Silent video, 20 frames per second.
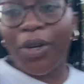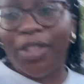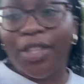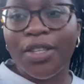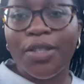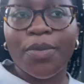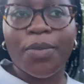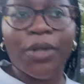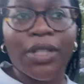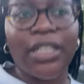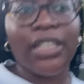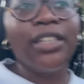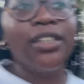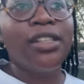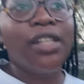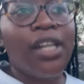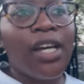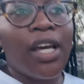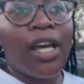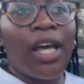this morning,
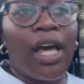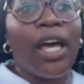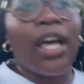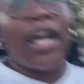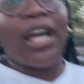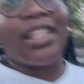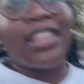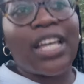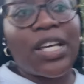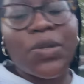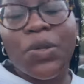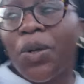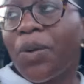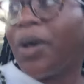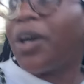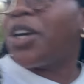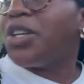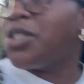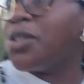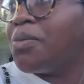and that's where we're
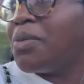going to